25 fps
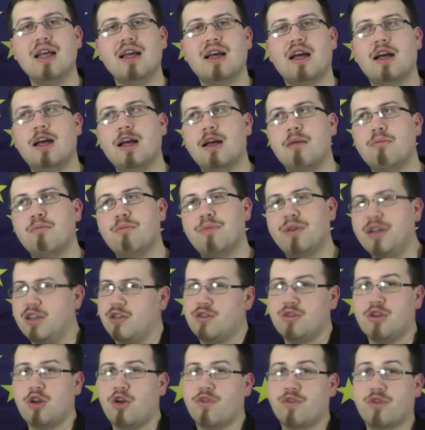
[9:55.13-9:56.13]

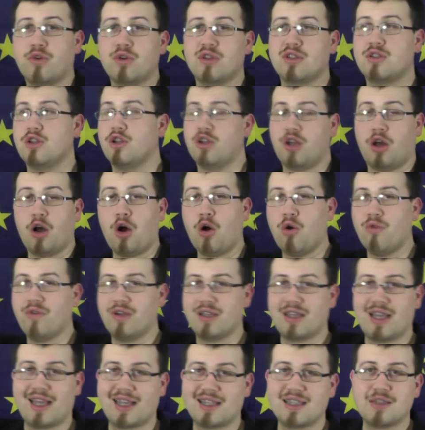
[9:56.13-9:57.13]
but of course not over
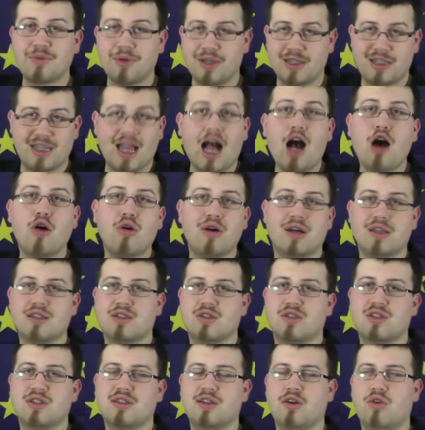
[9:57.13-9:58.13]
like 20 hours
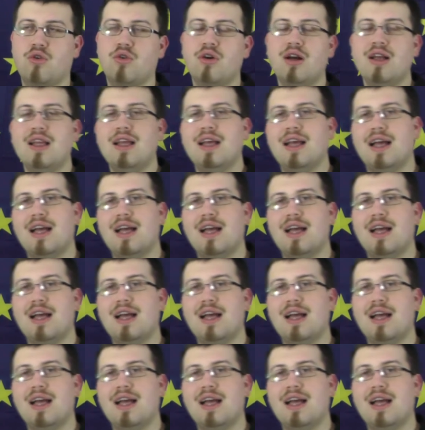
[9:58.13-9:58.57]
or so.